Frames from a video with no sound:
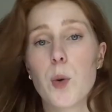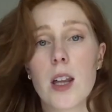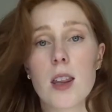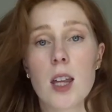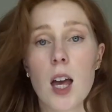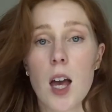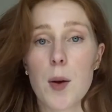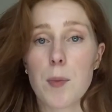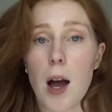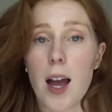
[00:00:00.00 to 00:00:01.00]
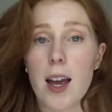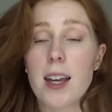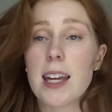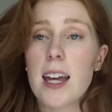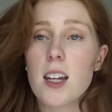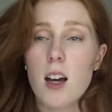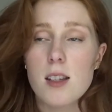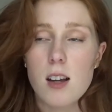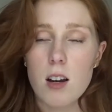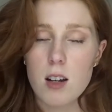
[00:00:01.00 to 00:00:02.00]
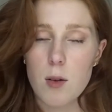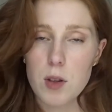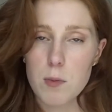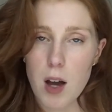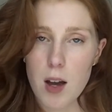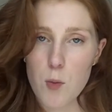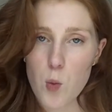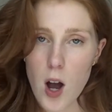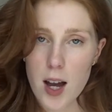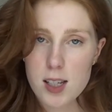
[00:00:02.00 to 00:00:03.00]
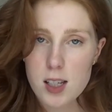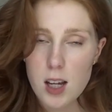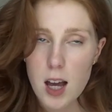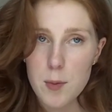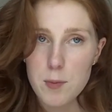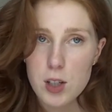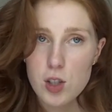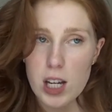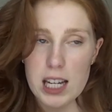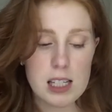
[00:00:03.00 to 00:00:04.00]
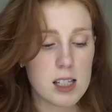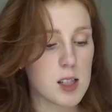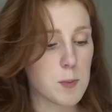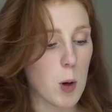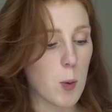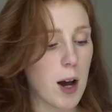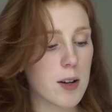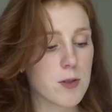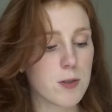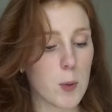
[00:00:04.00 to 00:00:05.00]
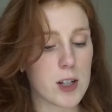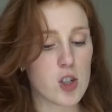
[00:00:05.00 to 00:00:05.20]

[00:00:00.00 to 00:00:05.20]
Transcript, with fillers: with my, again, I started up with my white um, jeans, my white flowy